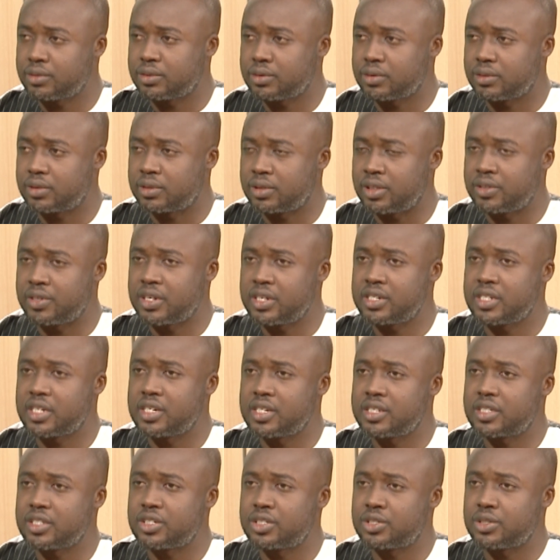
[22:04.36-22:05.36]
the
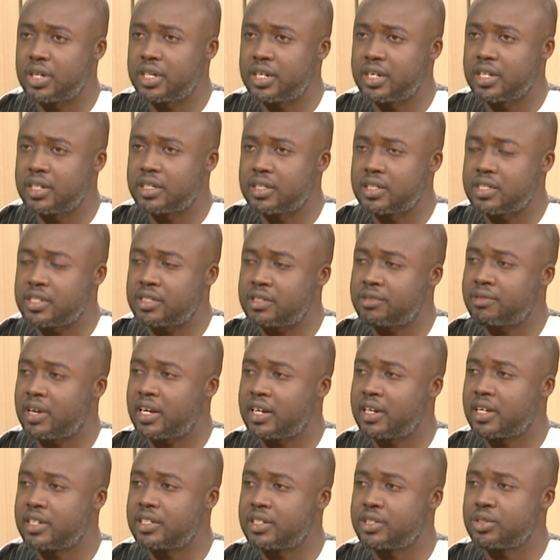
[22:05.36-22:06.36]
residency training is
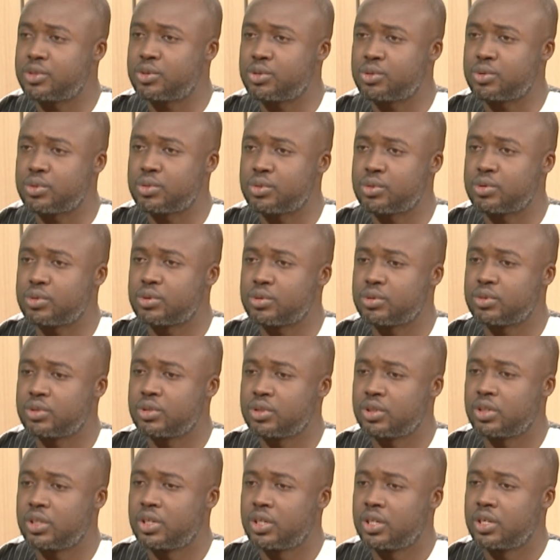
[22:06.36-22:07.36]
divided into
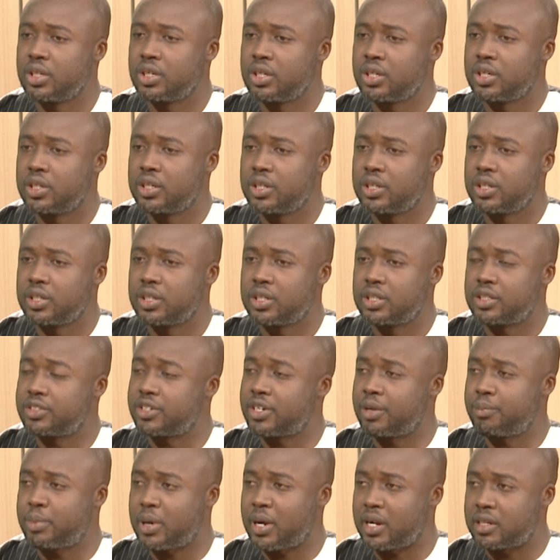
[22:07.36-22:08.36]

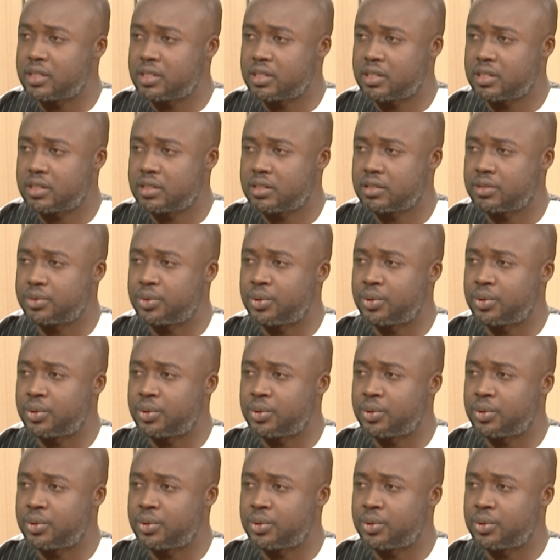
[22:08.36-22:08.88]
3 parts.